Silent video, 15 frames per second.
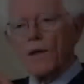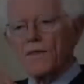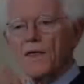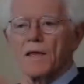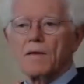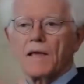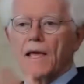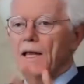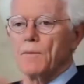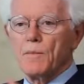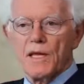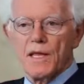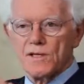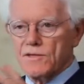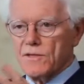I think
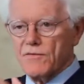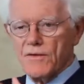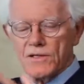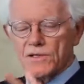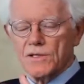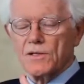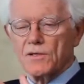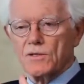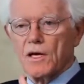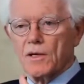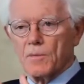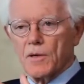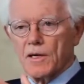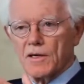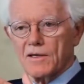anybody that's investing in the stock
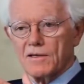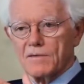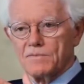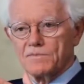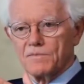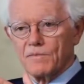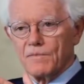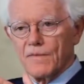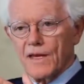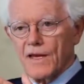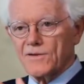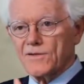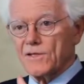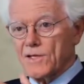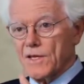market
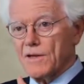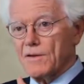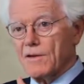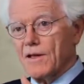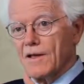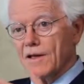has to understand,